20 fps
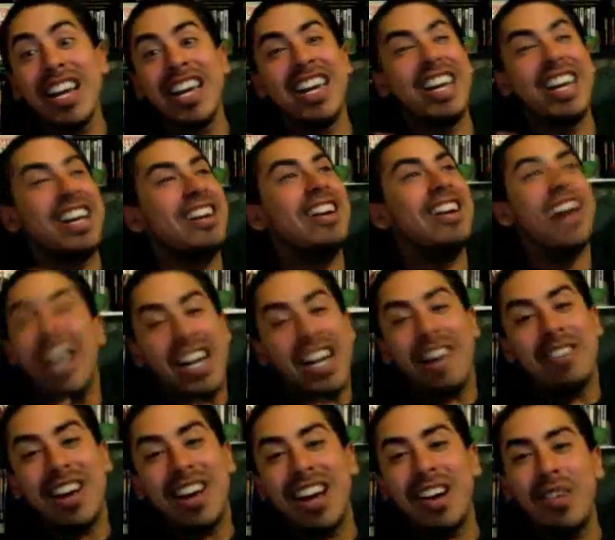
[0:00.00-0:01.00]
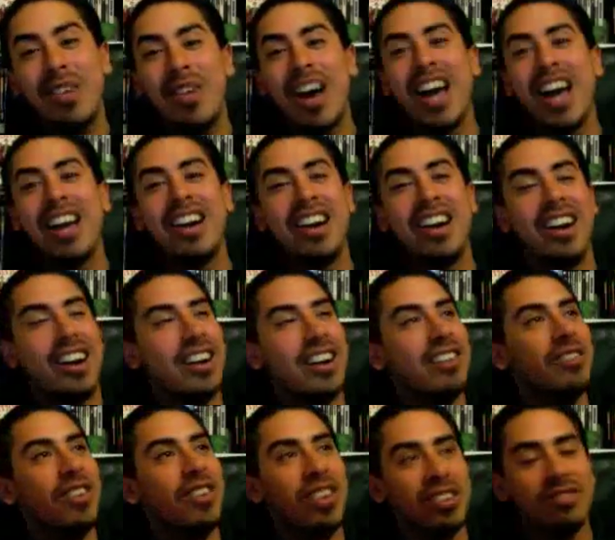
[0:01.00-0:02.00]
And I'm not a writer!
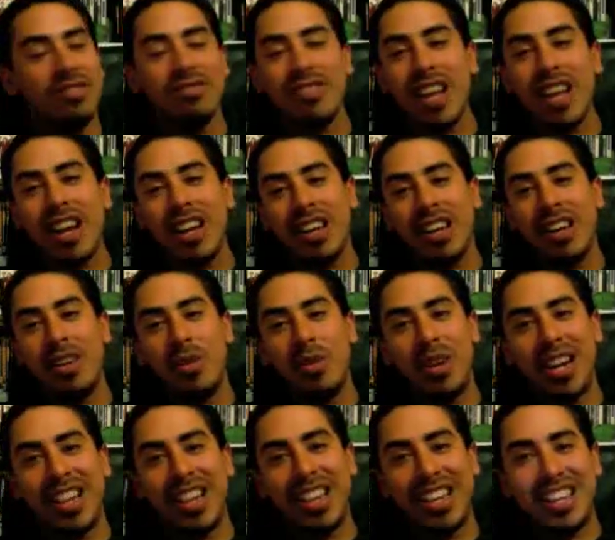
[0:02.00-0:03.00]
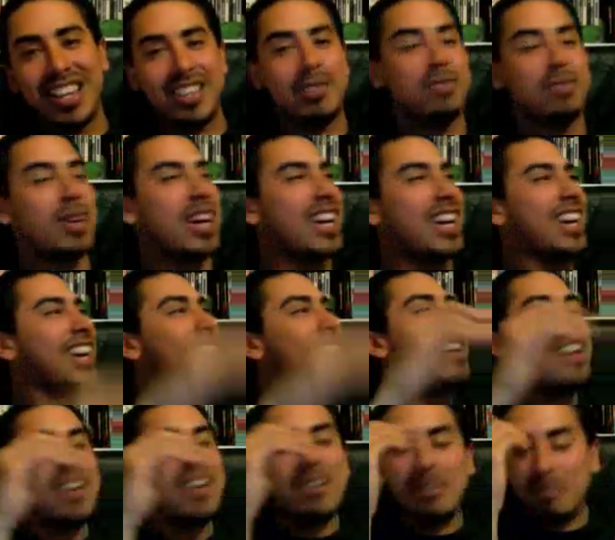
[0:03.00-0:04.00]
Well, not a good one at least, but
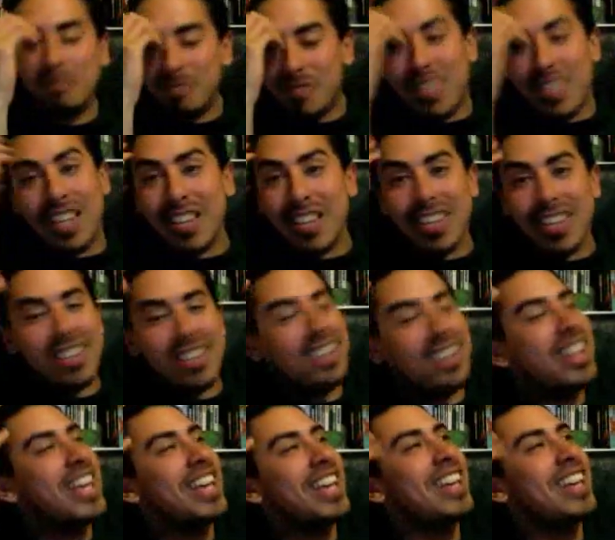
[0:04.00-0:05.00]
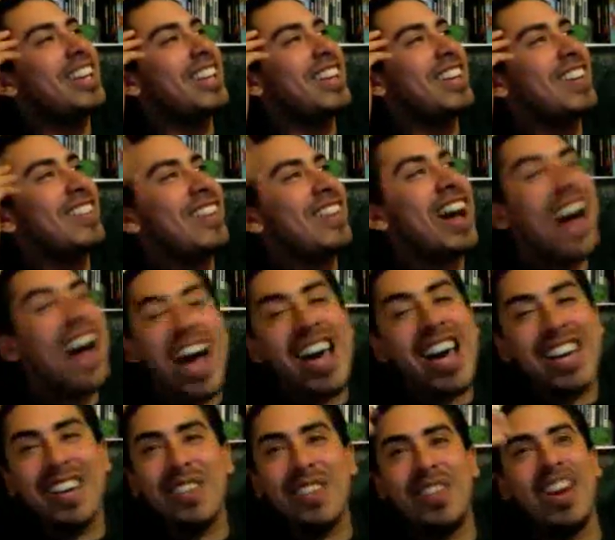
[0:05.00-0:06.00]
you, like I
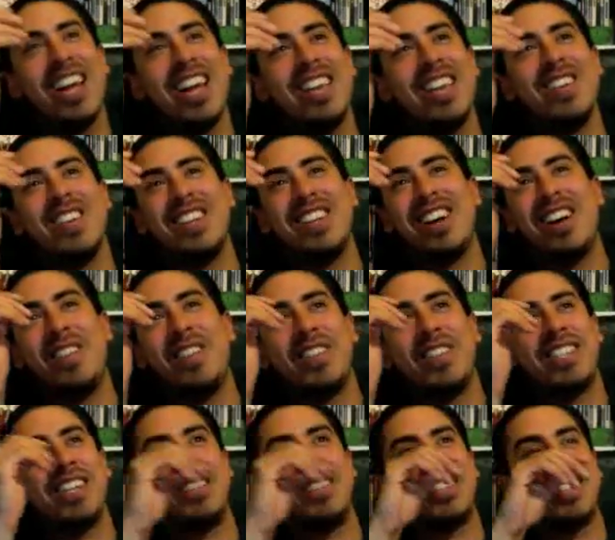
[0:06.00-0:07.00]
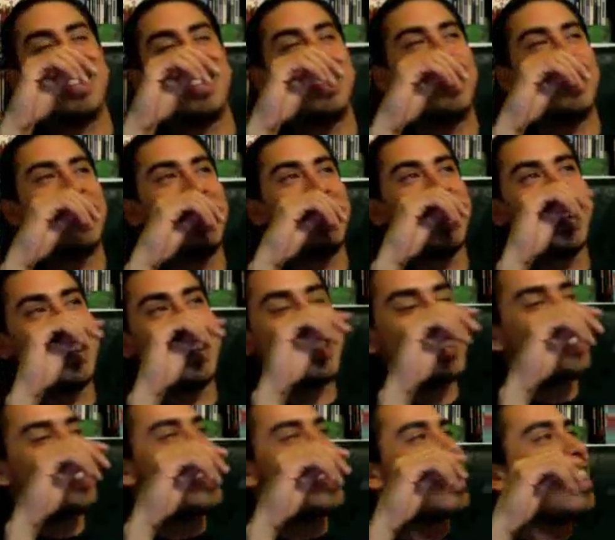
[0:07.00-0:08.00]
could write you an office episode, you know?